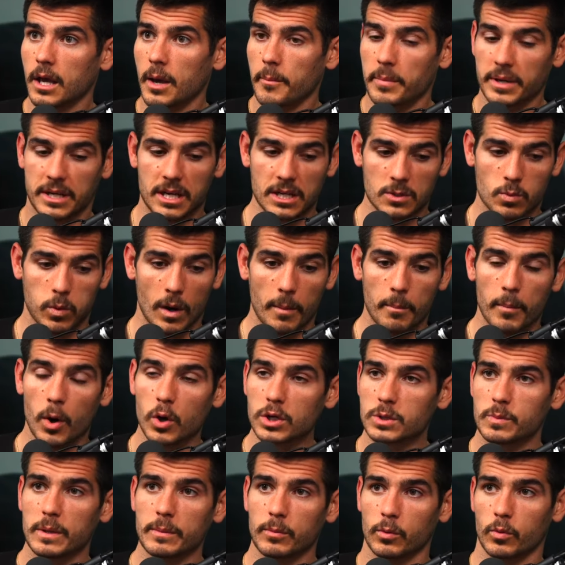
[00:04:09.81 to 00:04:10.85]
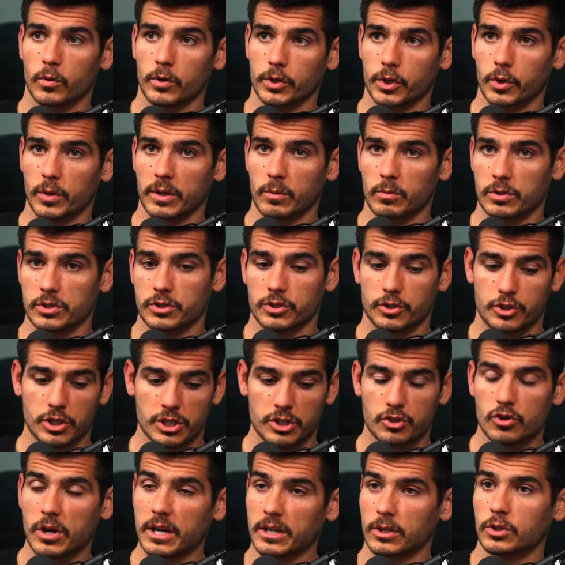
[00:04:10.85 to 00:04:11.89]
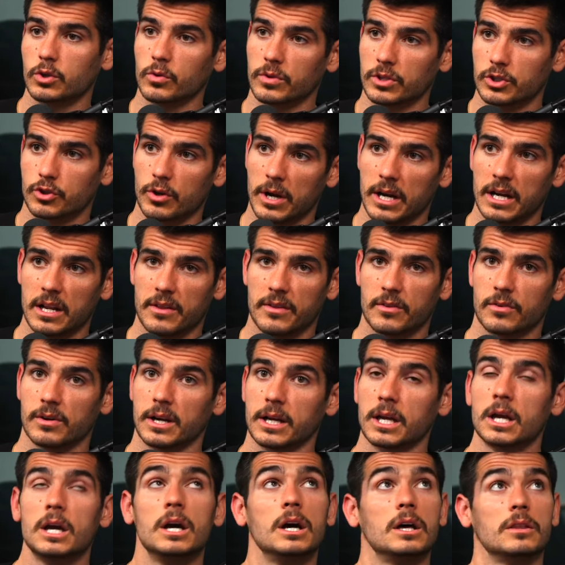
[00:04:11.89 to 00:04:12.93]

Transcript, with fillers: Because what most people were doing was just trying to do the training and they're like,